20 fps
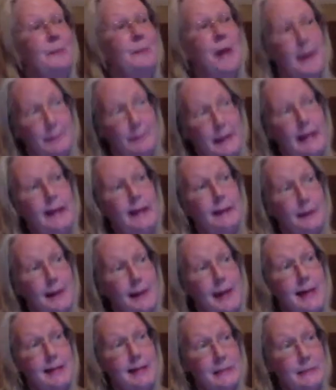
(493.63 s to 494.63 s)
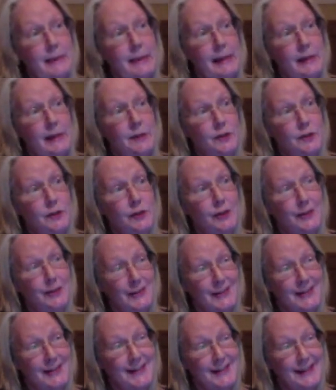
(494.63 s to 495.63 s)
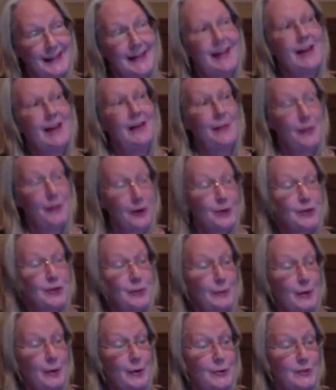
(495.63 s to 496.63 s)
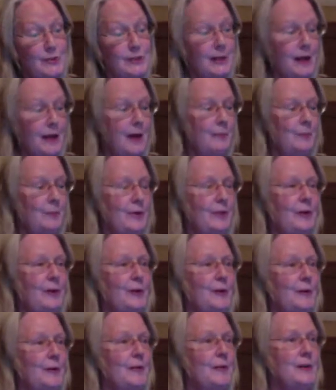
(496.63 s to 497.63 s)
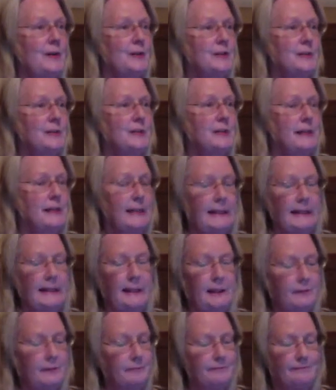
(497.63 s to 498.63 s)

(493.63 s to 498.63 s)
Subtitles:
Being the case manager, they're supposed to come with you if there's any